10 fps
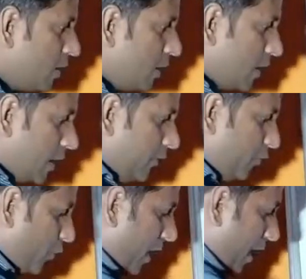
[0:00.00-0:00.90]
if
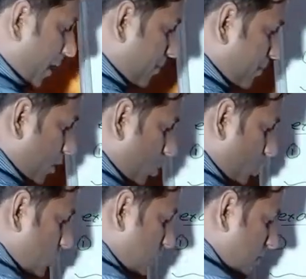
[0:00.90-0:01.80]
we have the
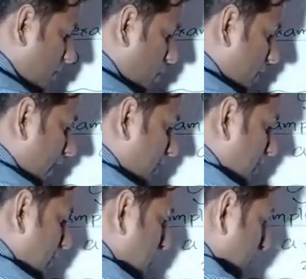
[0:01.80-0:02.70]
question somewhat like
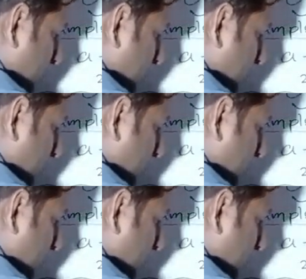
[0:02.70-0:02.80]
this,